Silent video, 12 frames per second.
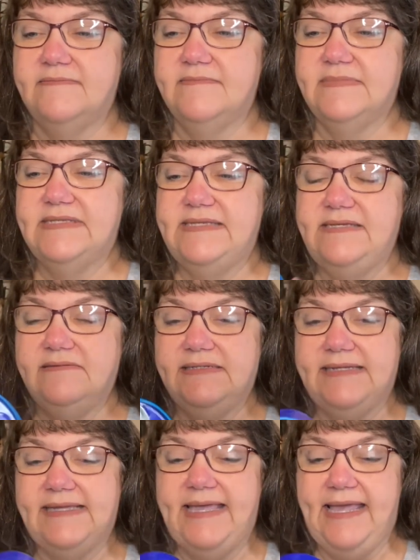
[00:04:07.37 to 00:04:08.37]
sealed in
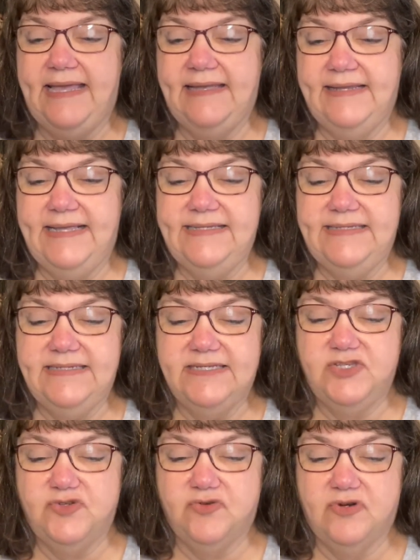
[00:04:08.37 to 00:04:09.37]
a can, easy to
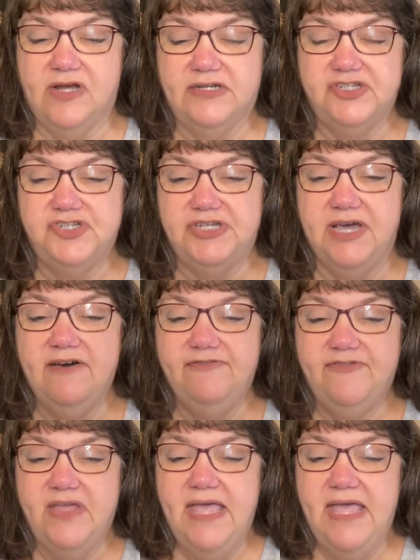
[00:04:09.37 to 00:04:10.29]
store on a shelf,